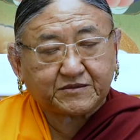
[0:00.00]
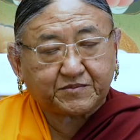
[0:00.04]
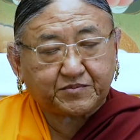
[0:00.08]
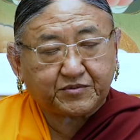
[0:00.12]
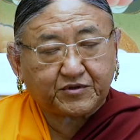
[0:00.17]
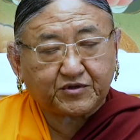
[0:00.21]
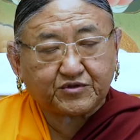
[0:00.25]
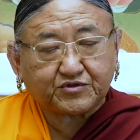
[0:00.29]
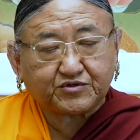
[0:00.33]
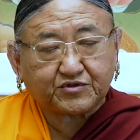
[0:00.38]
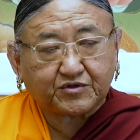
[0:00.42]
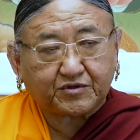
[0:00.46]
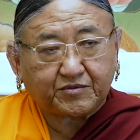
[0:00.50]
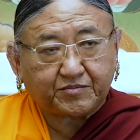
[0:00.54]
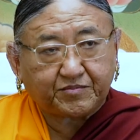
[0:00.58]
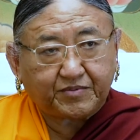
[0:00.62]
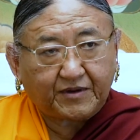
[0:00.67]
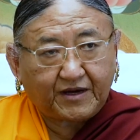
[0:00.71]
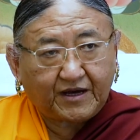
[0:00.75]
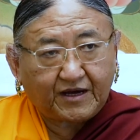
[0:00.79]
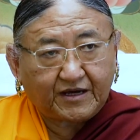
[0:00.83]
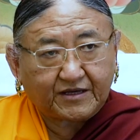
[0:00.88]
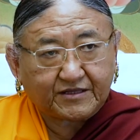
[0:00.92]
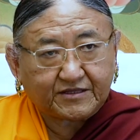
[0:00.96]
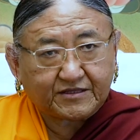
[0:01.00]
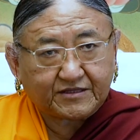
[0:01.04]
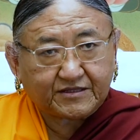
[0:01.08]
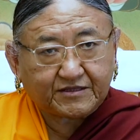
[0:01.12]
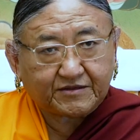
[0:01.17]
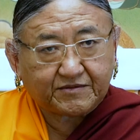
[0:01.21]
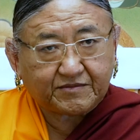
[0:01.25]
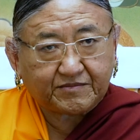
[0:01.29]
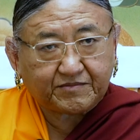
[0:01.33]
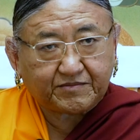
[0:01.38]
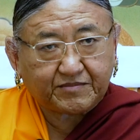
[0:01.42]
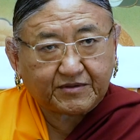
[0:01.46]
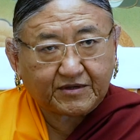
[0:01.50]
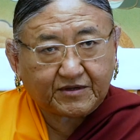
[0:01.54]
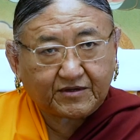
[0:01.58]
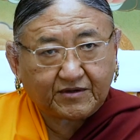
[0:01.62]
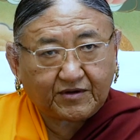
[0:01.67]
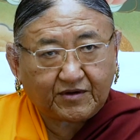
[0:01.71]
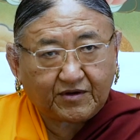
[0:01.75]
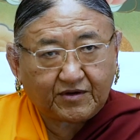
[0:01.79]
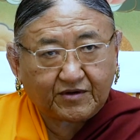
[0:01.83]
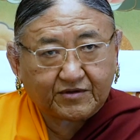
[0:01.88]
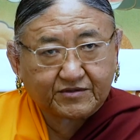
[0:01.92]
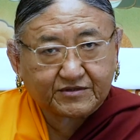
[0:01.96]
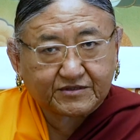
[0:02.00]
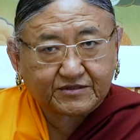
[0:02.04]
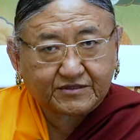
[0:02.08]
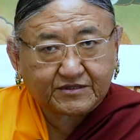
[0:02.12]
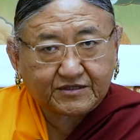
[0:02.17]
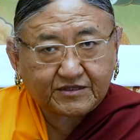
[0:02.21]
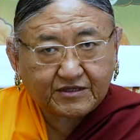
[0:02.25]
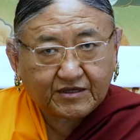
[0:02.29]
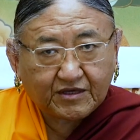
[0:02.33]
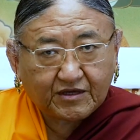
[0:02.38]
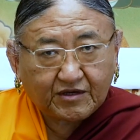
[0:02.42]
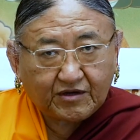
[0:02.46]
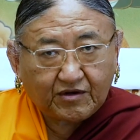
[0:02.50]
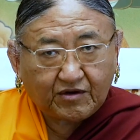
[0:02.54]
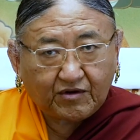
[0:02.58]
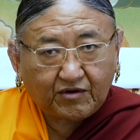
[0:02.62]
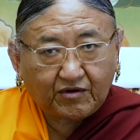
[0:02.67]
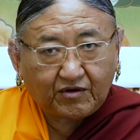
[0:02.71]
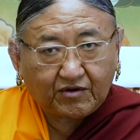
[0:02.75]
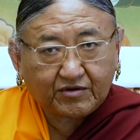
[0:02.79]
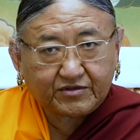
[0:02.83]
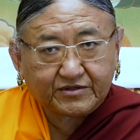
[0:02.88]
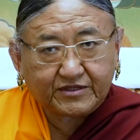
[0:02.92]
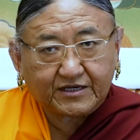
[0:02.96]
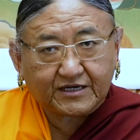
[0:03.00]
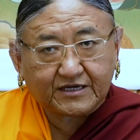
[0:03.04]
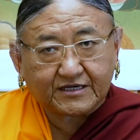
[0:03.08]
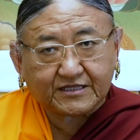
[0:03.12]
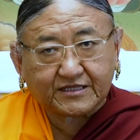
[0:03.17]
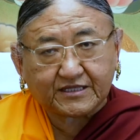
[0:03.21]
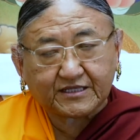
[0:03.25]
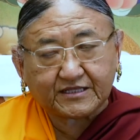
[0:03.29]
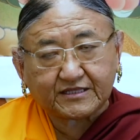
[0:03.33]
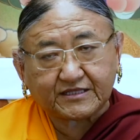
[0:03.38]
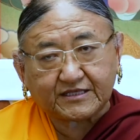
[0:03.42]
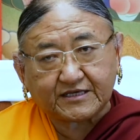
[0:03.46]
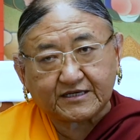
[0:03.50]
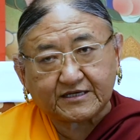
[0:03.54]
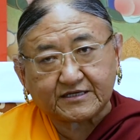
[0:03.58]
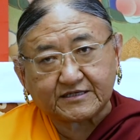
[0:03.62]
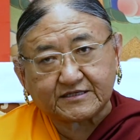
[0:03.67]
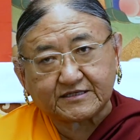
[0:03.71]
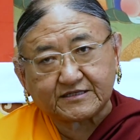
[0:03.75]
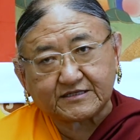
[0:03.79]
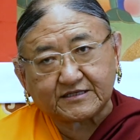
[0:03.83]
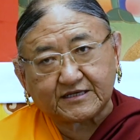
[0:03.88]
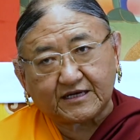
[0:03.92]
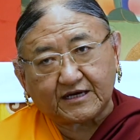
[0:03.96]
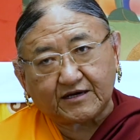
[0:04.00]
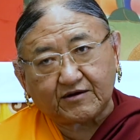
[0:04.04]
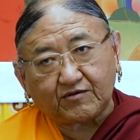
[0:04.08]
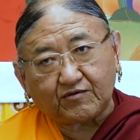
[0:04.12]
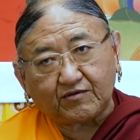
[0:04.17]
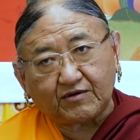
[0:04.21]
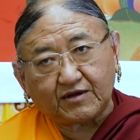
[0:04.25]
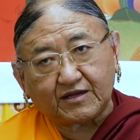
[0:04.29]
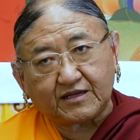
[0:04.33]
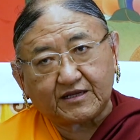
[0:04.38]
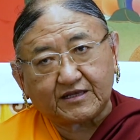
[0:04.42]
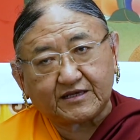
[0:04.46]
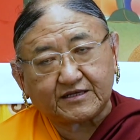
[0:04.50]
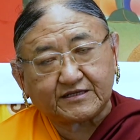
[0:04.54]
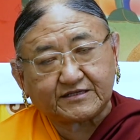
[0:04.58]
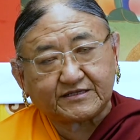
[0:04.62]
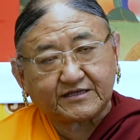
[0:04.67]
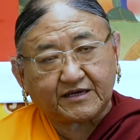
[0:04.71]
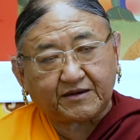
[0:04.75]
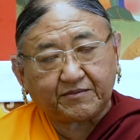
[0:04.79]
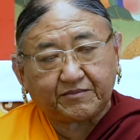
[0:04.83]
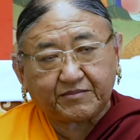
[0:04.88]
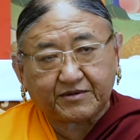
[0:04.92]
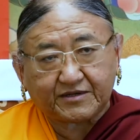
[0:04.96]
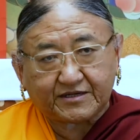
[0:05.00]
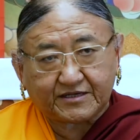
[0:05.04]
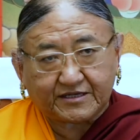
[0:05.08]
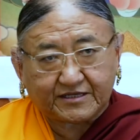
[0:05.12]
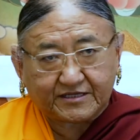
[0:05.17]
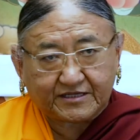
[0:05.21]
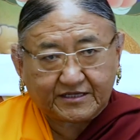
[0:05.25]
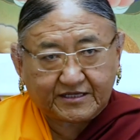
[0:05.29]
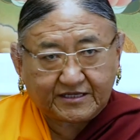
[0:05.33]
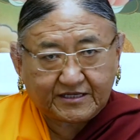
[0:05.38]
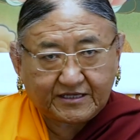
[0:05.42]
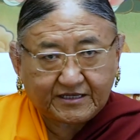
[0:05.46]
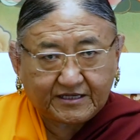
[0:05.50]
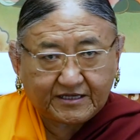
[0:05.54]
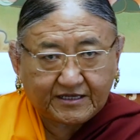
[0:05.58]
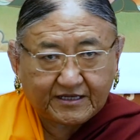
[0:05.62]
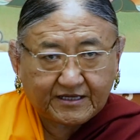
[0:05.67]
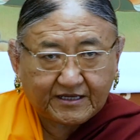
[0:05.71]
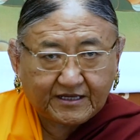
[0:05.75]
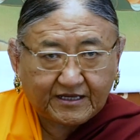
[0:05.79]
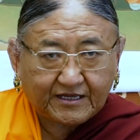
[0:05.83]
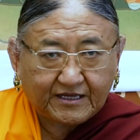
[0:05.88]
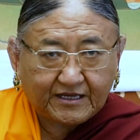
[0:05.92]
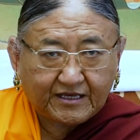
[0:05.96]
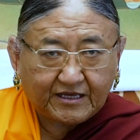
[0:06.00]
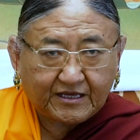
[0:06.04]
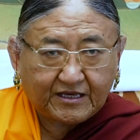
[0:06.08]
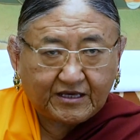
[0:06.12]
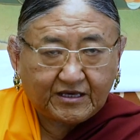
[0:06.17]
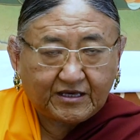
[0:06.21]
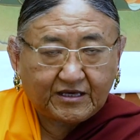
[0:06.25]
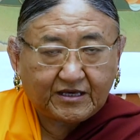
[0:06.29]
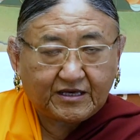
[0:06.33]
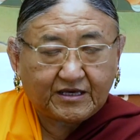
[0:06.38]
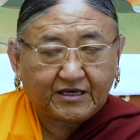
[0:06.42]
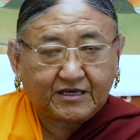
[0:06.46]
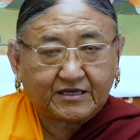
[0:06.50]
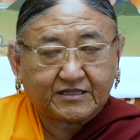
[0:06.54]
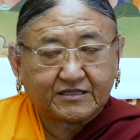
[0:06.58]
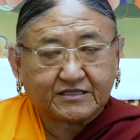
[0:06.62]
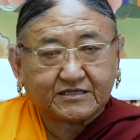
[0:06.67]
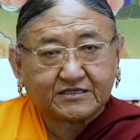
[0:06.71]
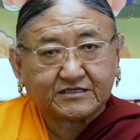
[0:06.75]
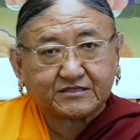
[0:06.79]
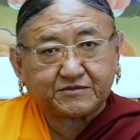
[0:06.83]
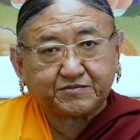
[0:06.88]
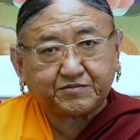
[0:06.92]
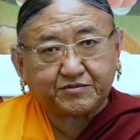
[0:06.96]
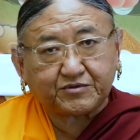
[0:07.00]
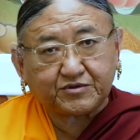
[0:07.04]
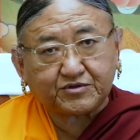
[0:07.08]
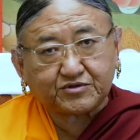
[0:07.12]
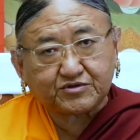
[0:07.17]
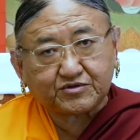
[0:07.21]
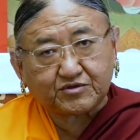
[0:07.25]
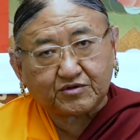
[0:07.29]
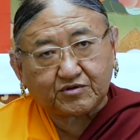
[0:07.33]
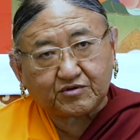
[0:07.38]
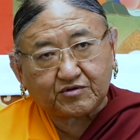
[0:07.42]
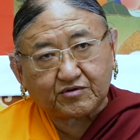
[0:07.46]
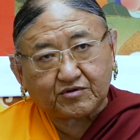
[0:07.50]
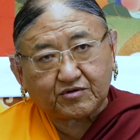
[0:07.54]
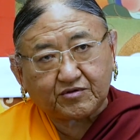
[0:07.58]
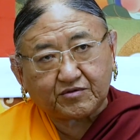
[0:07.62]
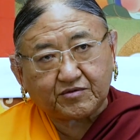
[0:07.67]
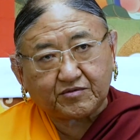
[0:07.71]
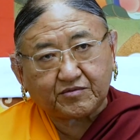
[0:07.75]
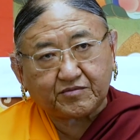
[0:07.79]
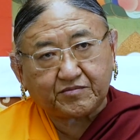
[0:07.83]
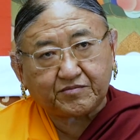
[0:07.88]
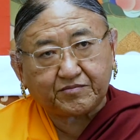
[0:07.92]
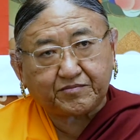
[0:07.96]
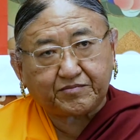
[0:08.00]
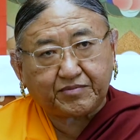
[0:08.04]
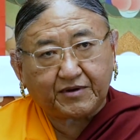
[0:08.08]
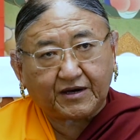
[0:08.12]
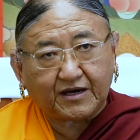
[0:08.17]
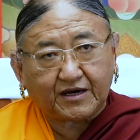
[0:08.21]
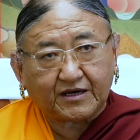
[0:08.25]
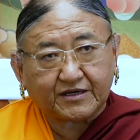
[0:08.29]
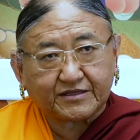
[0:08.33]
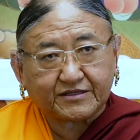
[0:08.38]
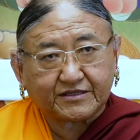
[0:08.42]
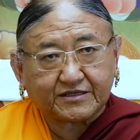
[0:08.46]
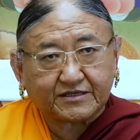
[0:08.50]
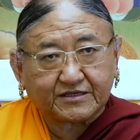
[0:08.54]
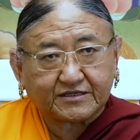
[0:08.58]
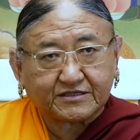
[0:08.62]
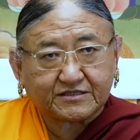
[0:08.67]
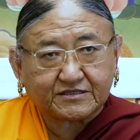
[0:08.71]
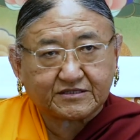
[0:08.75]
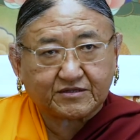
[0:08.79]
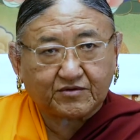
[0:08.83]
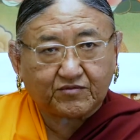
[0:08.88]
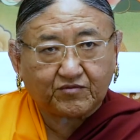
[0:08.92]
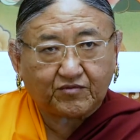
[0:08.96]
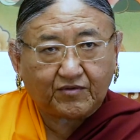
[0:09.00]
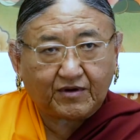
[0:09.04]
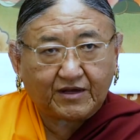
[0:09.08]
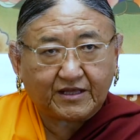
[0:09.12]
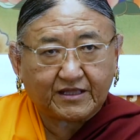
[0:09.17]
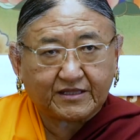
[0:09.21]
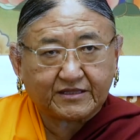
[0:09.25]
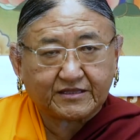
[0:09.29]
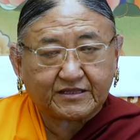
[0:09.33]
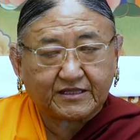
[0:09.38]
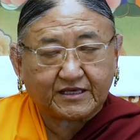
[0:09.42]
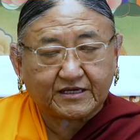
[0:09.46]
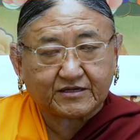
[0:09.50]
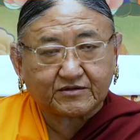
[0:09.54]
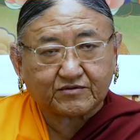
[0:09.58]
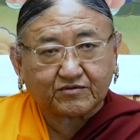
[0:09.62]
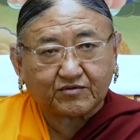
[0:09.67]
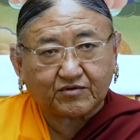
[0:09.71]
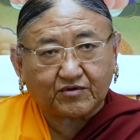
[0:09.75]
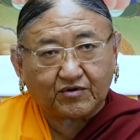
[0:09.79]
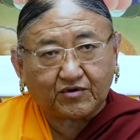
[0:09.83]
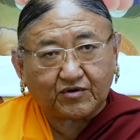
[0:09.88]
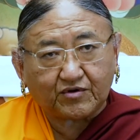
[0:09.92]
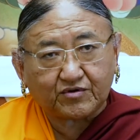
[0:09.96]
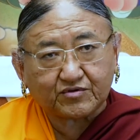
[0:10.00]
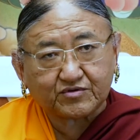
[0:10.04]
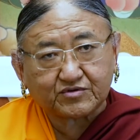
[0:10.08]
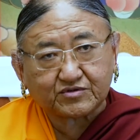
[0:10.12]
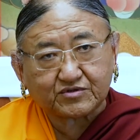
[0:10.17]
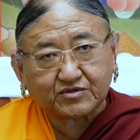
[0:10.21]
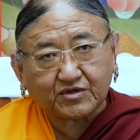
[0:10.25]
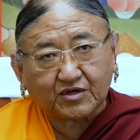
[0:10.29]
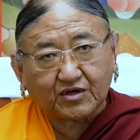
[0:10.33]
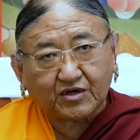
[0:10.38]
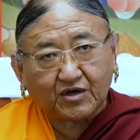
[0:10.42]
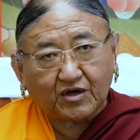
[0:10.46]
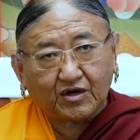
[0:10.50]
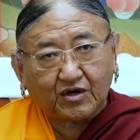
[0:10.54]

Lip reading: spiritual path, because all the other things are only temporary, and the spiritual path is the one that goes